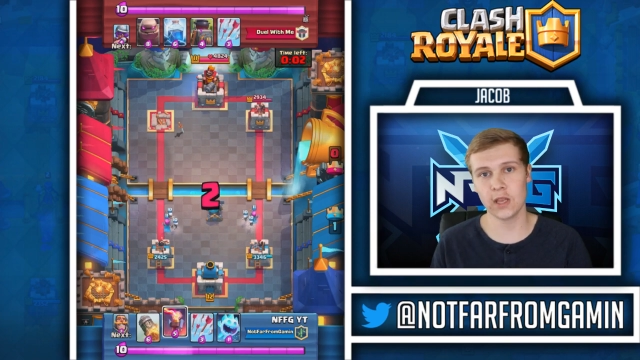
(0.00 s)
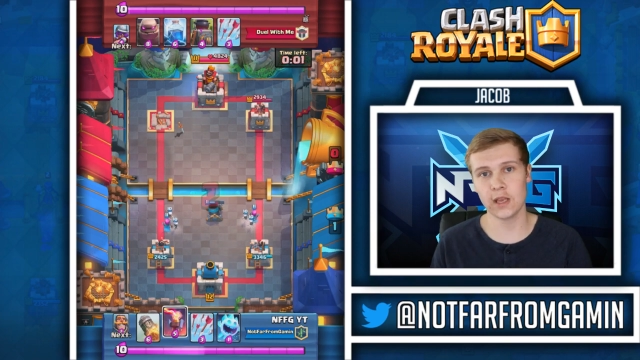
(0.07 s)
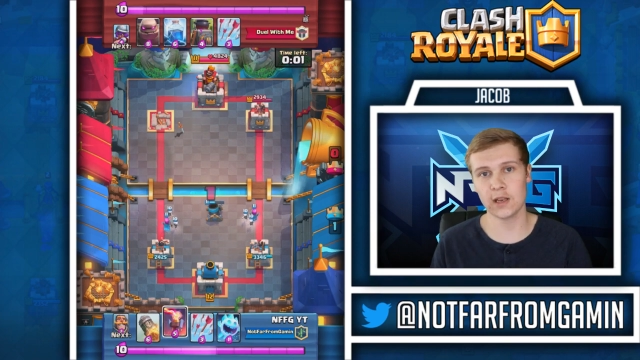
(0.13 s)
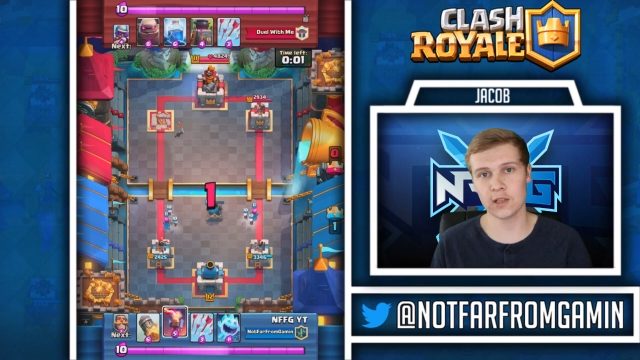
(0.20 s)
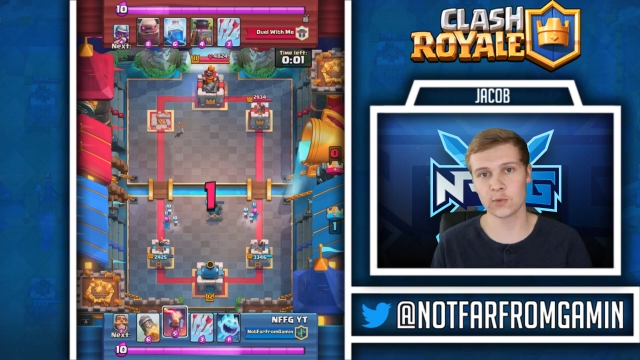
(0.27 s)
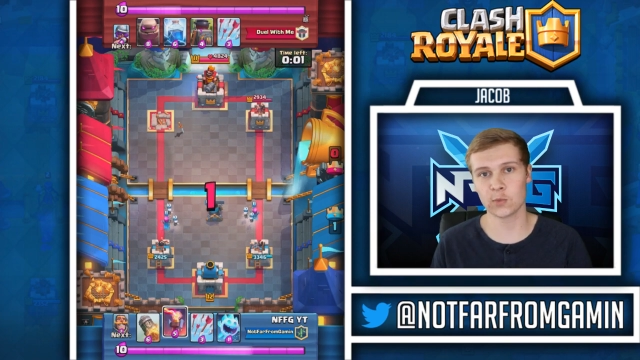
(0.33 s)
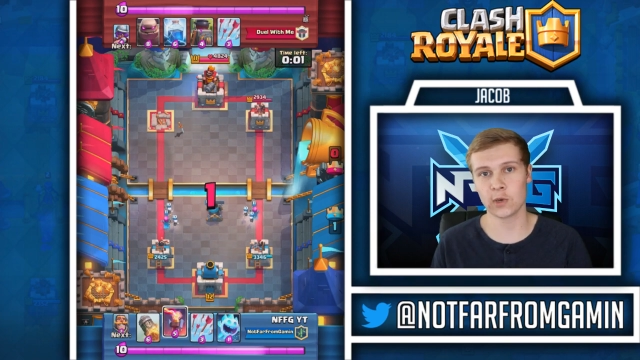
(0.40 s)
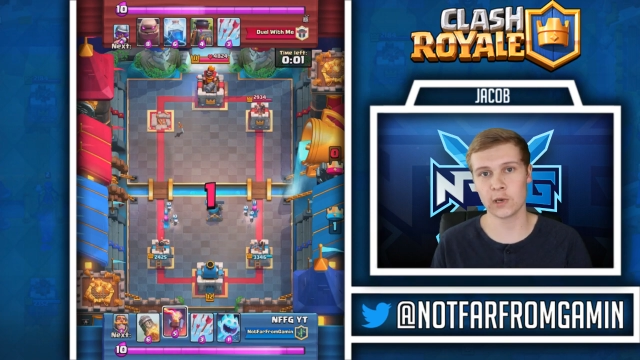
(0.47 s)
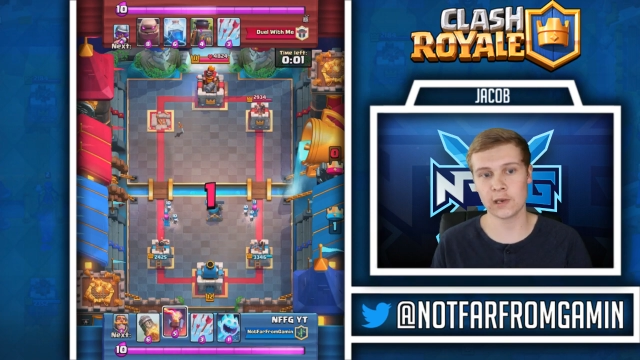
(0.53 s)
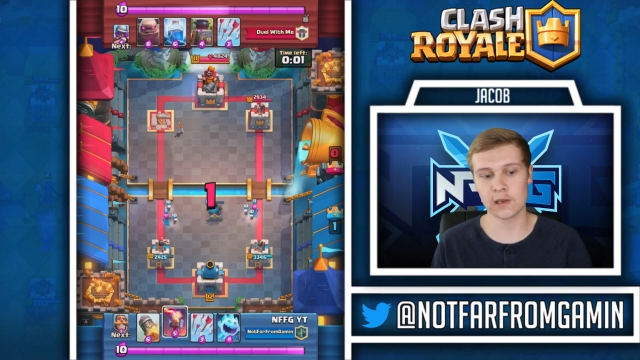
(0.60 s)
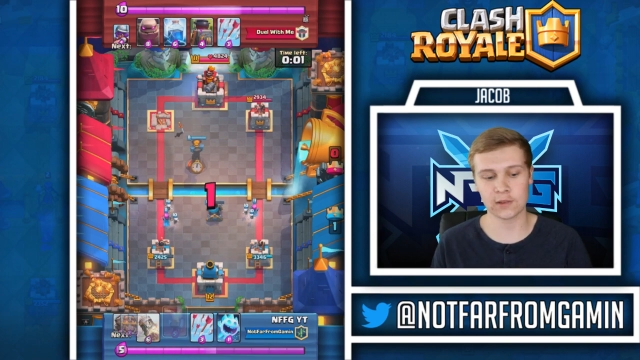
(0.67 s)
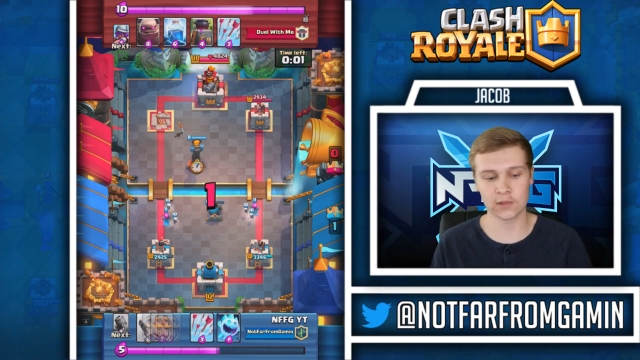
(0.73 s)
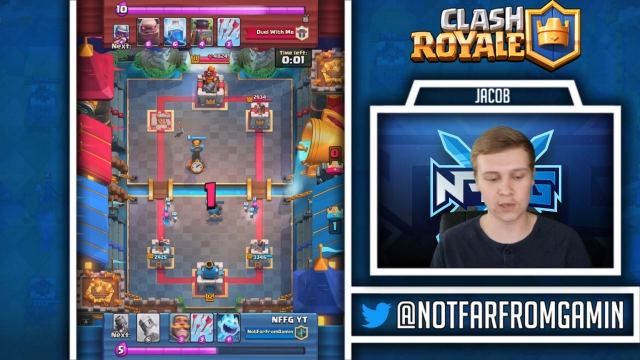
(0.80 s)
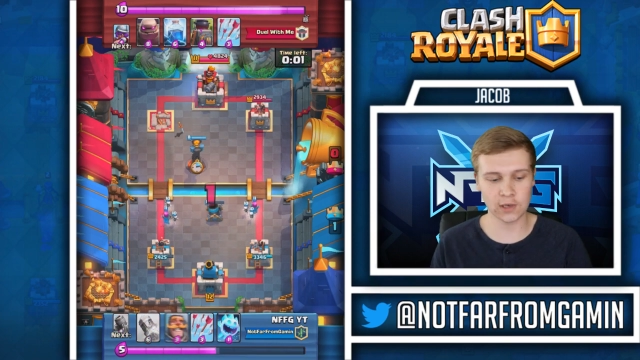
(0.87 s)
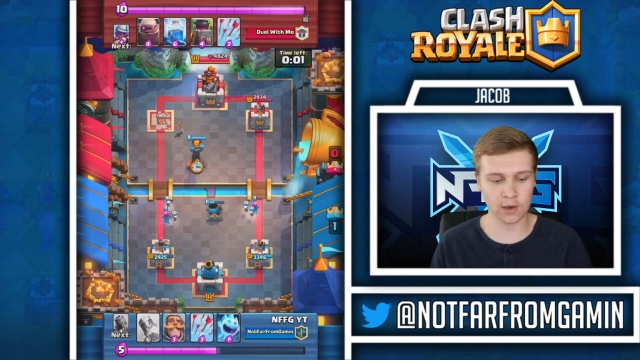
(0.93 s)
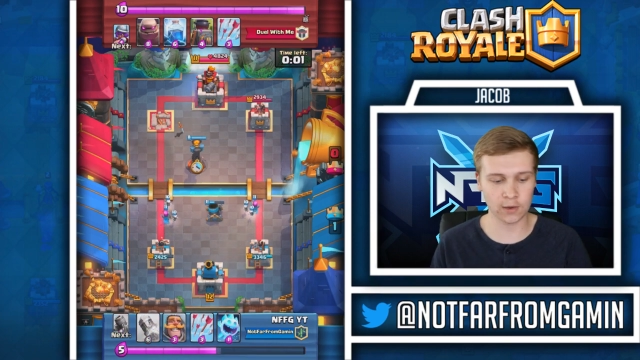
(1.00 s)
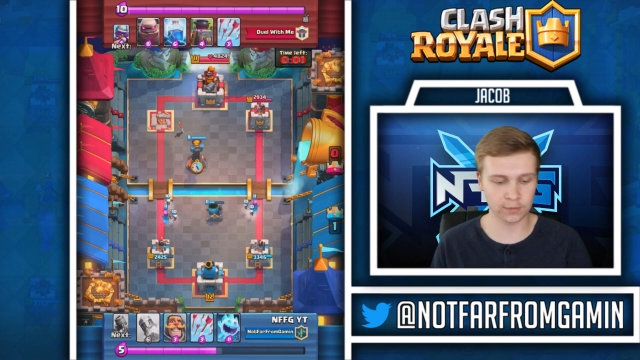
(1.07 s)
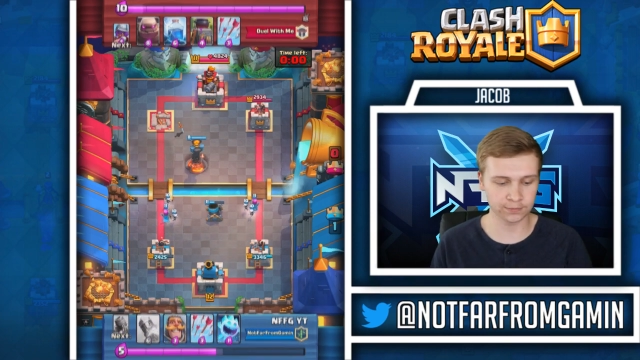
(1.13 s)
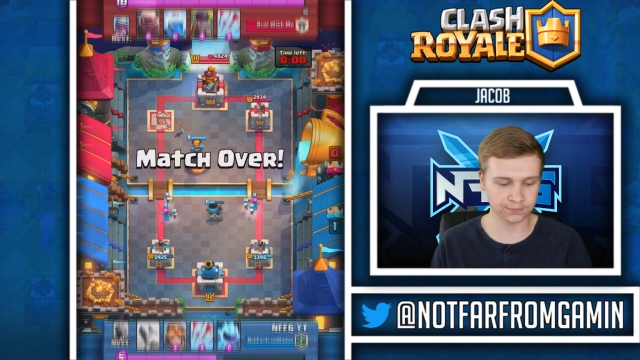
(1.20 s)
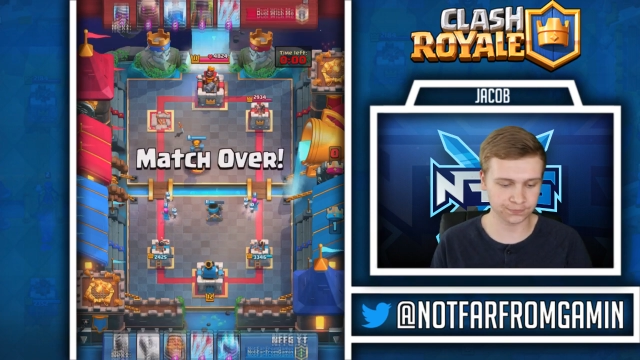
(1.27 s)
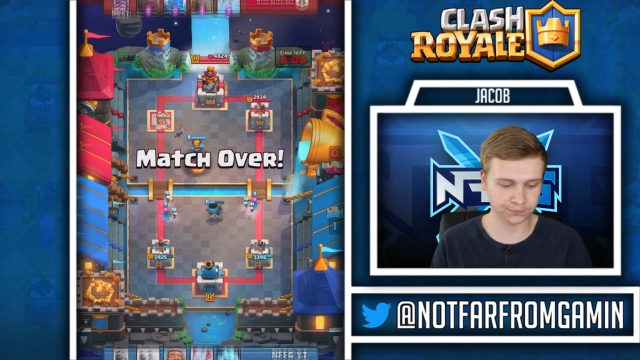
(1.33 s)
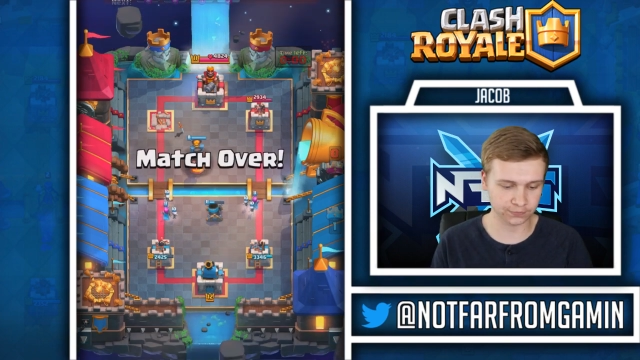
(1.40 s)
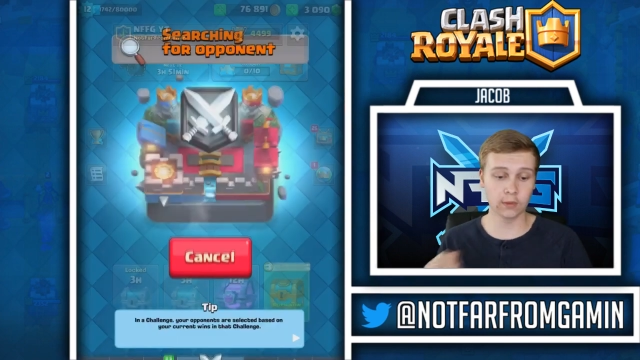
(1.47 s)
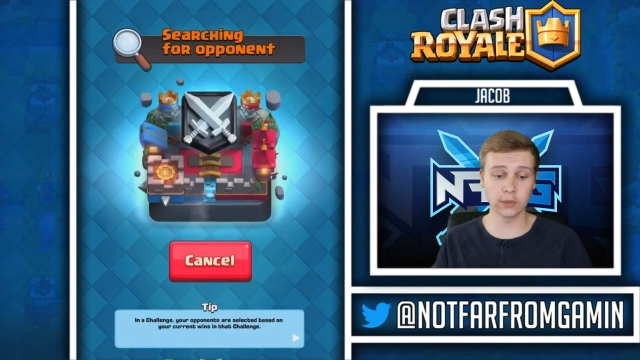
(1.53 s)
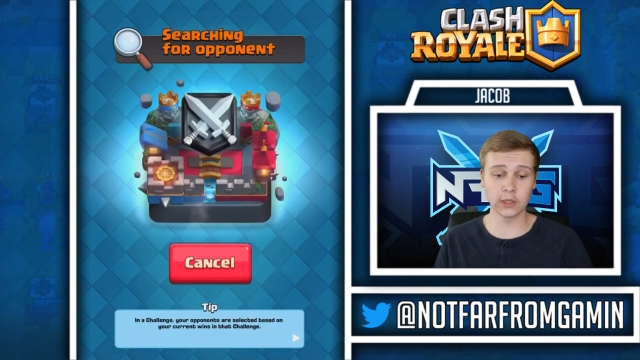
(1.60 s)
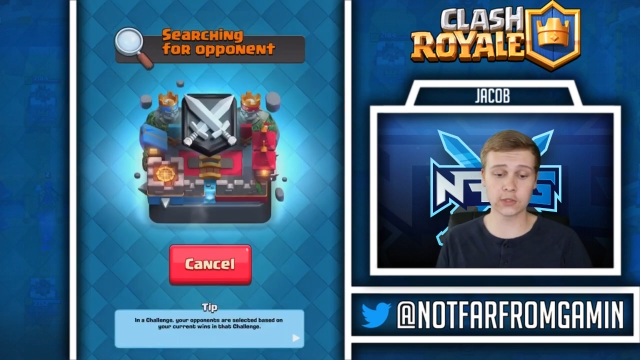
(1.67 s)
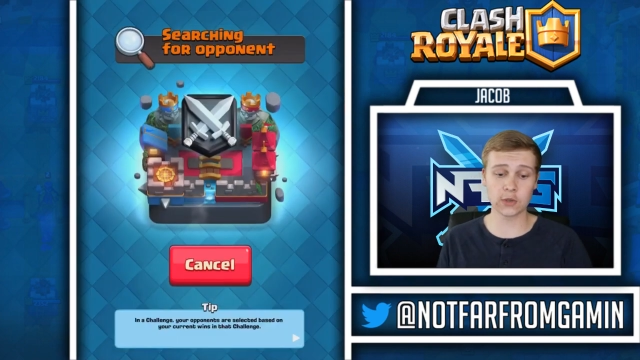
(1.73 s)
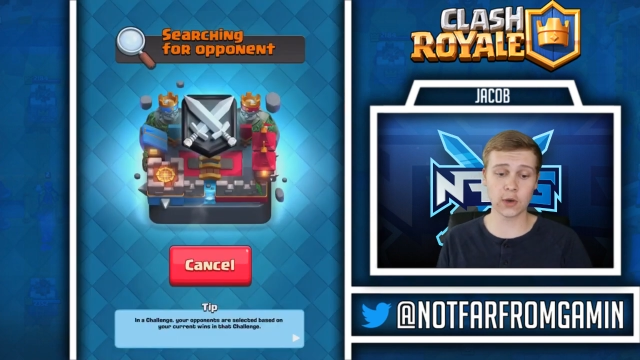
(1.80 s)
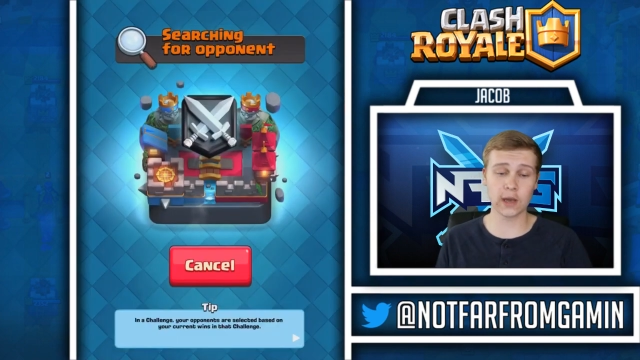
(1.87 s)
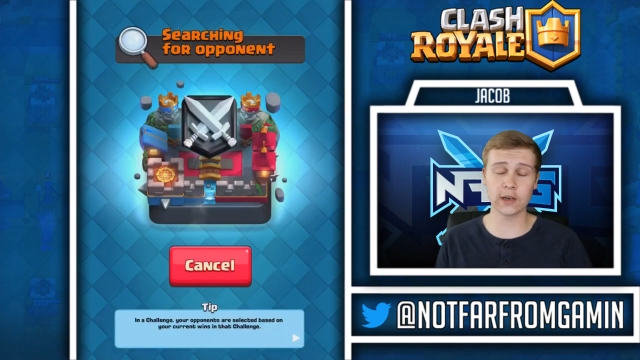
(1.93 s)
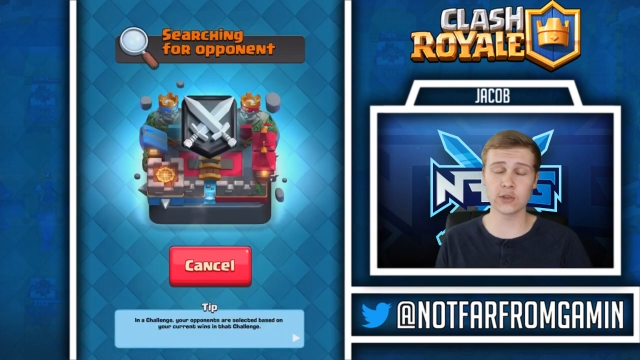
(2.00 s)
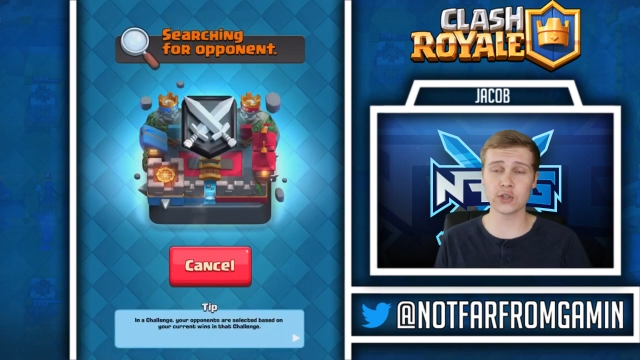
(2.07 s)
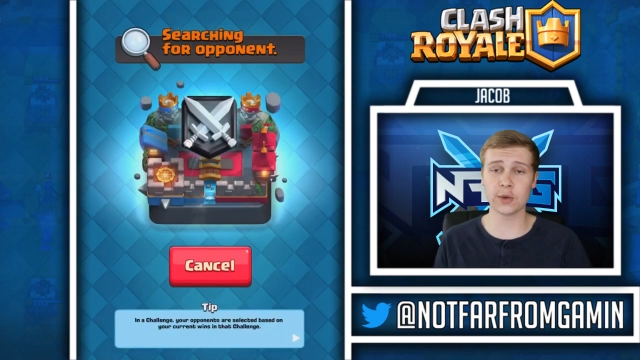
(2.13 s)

it is what it is, you know. Let's go ahead